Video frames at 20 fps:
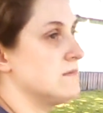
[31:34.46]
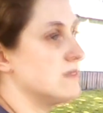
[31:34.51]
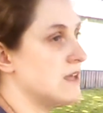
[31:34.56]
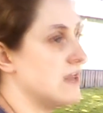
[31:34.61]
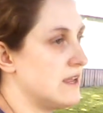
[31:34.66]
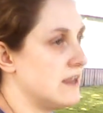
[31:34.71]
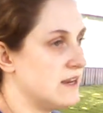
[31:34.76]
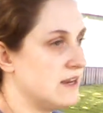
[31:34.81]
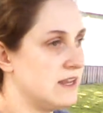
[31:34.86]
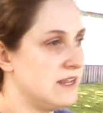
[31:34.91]

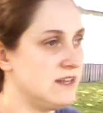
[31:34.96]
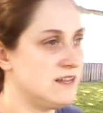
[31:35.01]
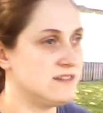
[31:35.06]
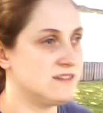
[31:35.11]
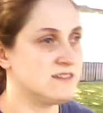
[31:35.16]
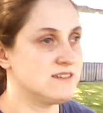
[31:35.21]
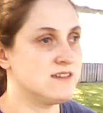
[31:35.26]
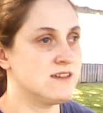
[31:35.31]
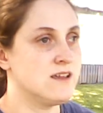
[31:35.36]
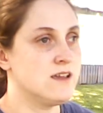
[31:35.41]
that he's
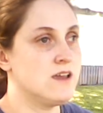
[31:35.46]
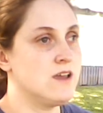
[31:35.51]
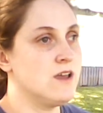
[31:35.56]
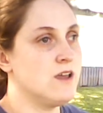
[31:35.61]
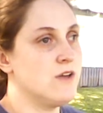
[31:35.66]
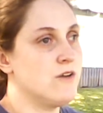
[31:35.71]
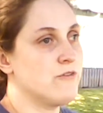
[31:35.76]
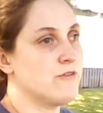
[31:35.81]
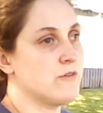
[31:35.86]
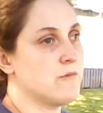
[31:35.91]

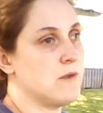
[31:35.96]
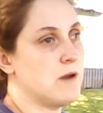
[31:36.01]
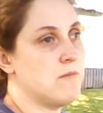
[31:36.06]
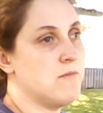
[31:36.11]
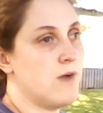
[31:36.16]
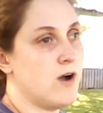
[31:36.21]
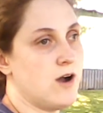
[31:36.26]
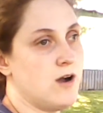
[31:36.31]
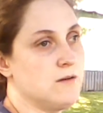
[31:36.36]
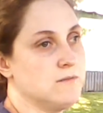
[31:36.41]
from my
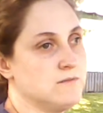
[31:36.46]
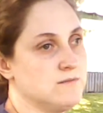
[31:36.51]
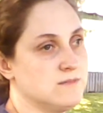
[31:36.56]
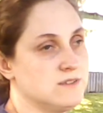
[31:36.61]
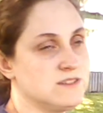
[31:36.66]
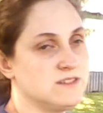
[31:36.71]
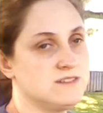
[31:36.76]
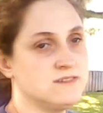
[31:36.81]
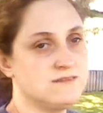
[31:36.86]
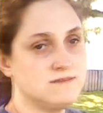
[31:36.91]
mom's
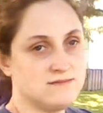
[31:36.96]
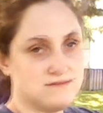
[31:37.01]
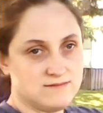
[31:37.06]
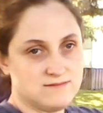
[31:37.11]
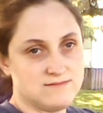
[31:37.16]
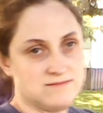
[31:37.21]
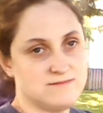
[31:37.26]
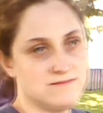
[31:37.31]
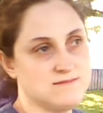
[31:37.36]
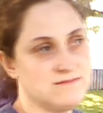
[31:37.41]

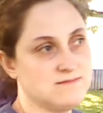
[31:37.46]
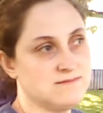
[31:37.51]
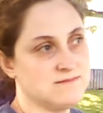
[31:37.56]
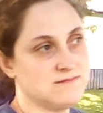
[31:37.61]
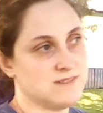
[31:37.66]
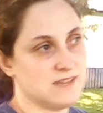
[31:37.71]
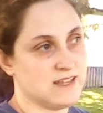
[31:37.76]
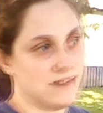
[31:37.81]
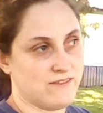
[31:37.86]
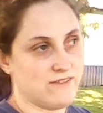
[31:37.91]

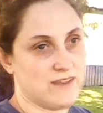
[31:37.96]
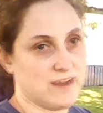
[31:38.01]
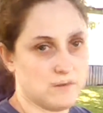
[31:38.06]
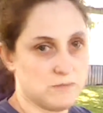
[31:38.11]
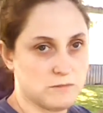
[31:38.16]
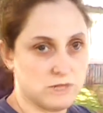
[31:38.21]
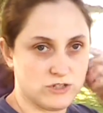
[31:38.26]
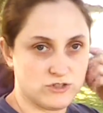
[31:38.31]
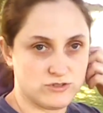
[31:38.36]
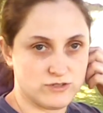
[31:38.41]
like
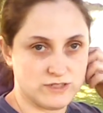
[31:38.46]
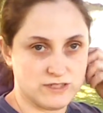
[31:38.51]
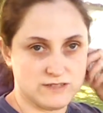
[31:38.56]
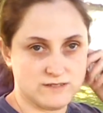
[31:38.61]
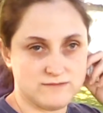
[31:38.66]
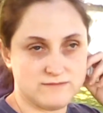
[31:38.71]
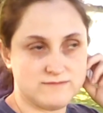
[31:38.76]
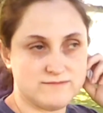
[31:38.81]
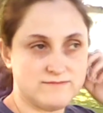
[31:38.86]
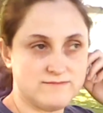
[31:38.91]
family tree.
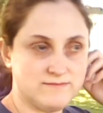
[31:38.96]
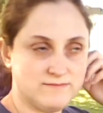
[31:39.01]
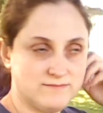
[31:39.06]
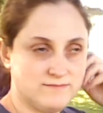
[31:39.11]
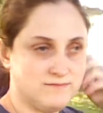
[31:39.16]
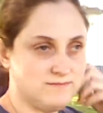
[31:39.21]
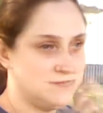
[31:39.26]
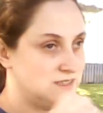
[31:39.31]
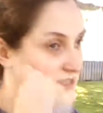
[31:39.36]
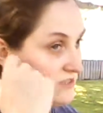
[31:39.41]

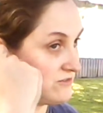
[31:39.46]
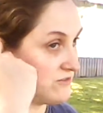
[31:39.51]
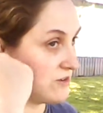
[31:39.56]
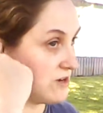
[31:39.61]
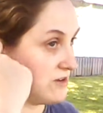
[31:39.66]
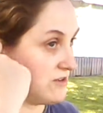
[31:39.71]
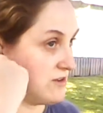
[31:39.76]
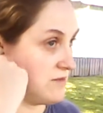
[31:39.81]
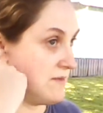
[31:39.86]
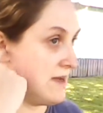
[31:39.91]
He's
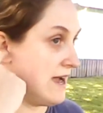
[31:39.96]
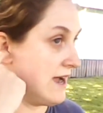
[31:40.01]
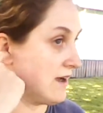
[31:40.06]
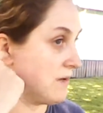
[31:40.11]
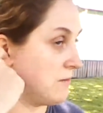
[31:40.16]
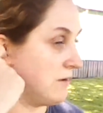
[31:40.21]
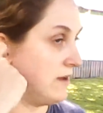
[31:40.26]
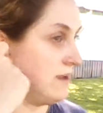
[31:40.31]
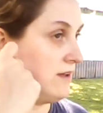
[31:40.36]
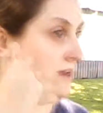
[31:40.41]
farther back,
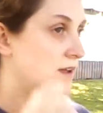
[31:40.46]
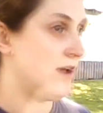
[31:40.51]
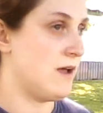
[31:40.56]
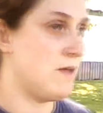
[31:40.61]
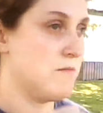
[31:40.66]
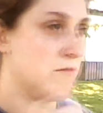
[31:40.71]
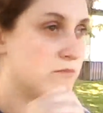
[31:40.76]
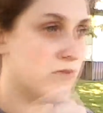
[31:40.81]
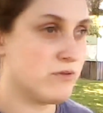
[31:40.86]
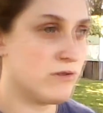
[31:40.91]
but
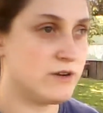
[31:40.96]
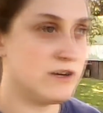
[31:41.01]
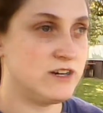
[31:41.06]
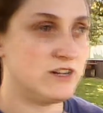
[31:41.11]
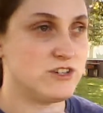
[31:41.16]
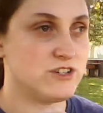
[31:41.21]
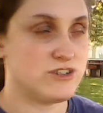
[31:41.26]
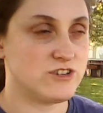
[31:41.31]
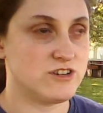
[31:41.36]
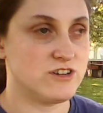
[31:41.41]
I'm
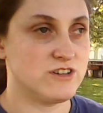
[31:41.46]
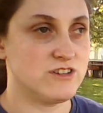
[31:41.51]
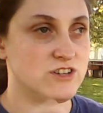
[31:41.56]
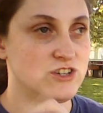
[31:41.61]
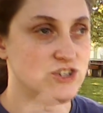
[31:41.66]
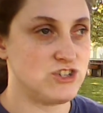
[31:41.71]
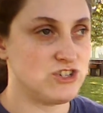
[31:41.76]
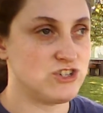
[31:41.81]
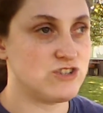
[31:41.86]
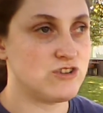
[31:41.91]
pretty sure
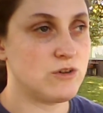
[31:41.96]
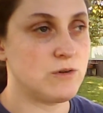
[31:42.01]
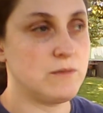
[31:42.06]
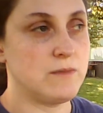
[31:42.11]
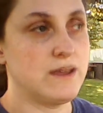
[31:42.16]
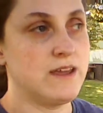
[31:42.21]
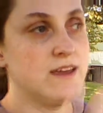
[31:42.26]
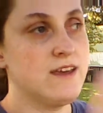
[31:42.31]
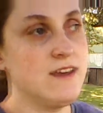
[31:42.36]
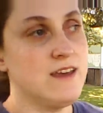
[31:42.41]
that she's told
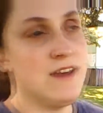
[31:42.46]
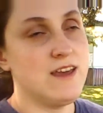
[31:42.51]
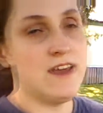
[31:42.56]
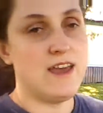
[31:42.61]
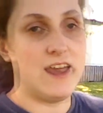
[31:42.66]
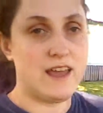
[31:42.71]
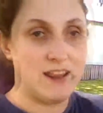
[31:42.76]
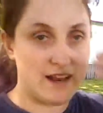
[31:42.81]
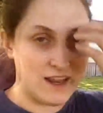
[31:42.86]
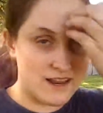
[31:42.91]
me,
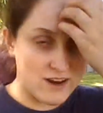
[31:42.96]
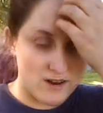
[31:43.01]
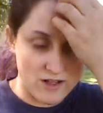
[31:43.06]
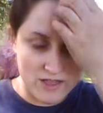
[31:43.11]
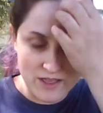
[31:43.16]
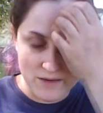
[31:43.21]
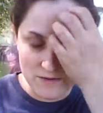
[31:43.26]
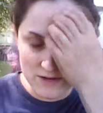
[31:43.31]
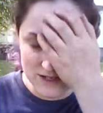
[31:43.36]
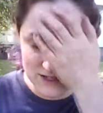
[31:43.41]
and
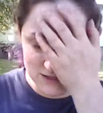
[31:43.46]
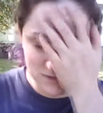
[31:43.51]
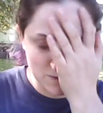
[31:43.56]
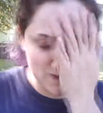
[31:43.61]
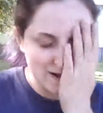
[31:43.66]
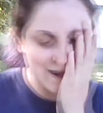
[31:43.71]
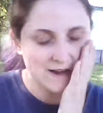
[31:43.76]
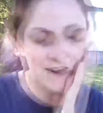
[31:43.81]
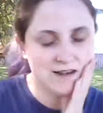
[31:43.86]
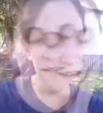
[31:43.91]
that would
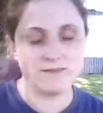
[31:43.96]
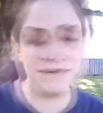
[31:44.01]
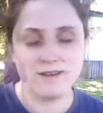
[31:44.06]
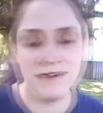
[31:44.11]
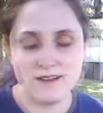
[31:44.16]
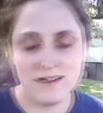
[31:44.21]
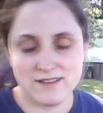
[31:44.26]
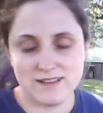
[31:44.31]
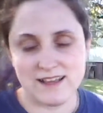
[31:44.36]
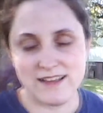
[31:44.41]
explain
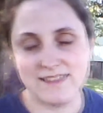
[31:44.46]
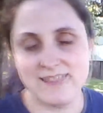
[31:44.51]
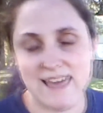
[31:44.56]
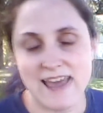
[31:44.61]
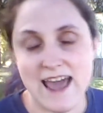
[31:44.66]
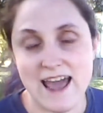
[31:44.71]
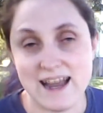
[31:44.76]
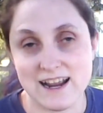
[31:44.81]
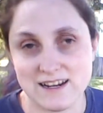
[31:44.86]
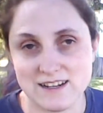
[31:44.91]
like the
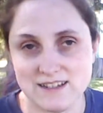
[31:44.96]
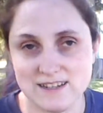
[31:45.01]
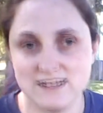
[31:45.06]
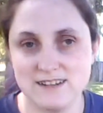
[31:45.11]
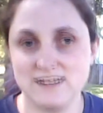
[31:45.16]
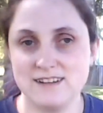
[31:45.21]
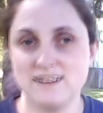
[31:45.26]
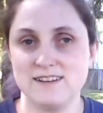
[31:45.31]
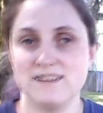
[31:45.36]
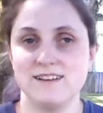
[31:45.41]

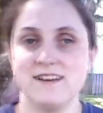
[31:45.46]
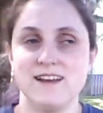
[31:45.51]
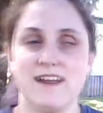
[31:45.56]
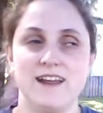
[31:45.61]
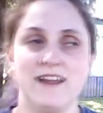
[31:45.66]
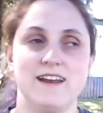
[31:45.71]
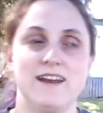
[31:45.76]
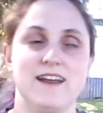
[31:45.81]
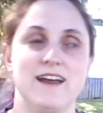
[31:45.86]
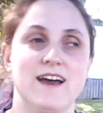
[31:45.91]
acting
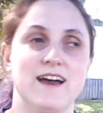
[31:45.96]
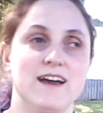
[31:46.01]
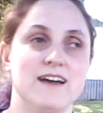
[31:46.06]
and